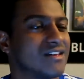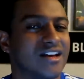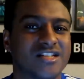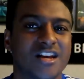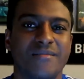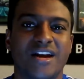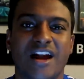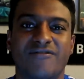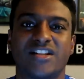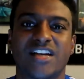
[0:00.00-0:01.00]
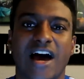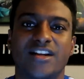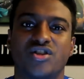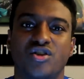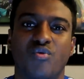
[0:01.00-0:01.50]
It's going to be another
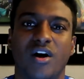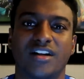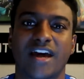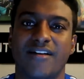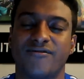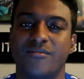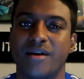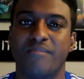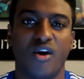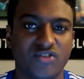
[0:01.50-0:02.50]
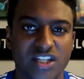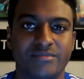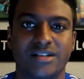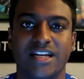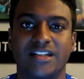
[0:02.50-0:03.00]
tight 2-1 game for me. Both
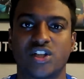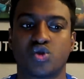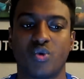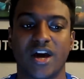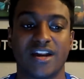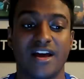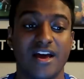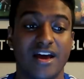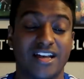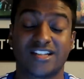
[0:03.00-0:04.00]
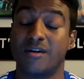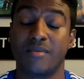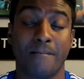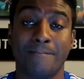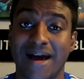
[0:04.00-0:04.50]
teams need this win. It's going to
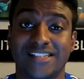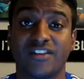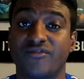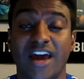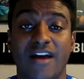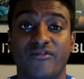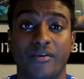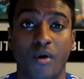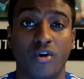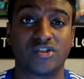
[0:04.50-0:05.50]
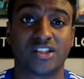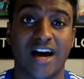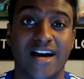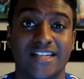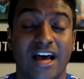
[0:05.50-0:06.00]
be a massive game for both
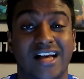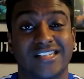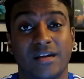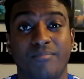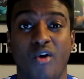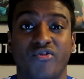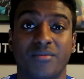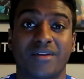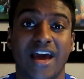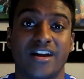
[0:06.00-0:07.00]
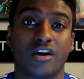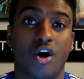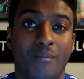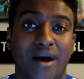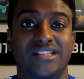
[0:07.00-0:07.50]
sides. I see both of them getting a
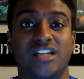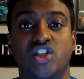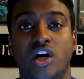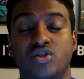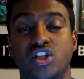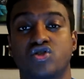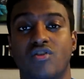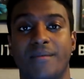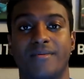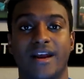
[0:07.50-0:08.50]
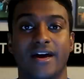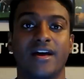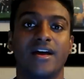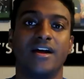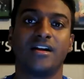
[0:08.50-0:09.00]
goal, but I see Chelsea scraping it.
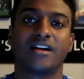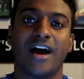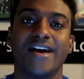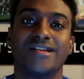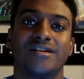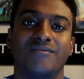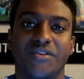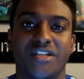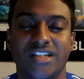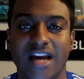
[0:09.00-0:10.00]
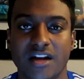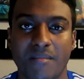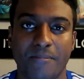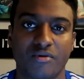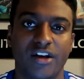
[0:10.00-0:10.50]
Guys, this is the end
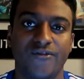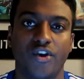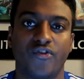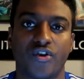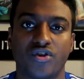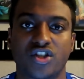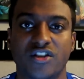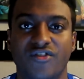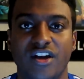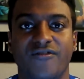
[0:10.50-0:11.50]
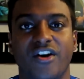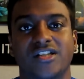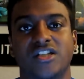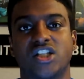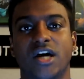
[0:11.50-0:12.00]
of my preview for Sevilla
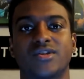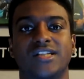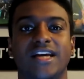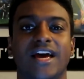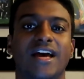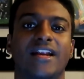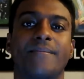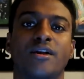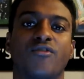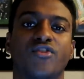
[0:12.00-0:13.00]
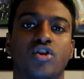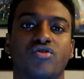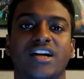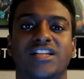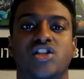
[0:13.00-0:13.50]
versus Chelsea. Let me know if you
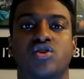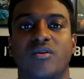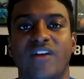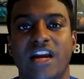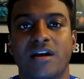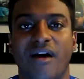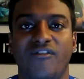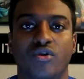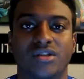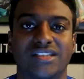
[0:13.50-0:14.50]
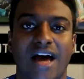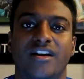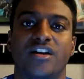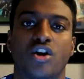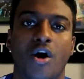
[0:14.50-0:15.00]
agree or disagree with any of my thoughts
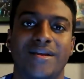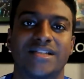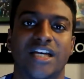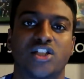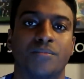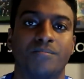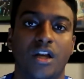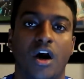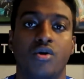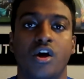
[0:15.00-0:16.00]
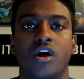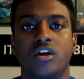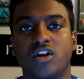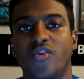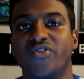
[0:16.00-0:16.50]
down in the comment section below.
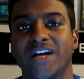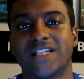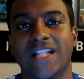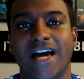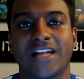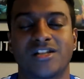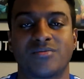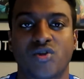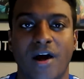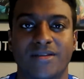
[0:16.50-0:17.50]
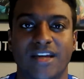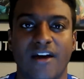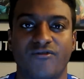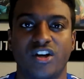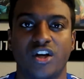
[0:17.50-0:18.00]
Don't forget to like and subscribe to
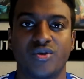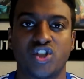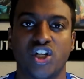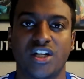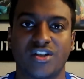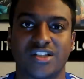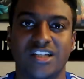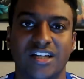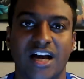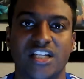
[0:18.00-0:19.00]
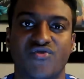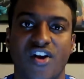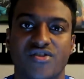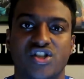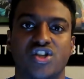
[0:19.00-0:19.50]
Carefree Lewis G, and I'll see you guys
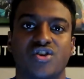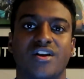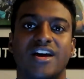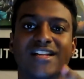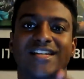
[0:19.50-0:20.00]
very soon.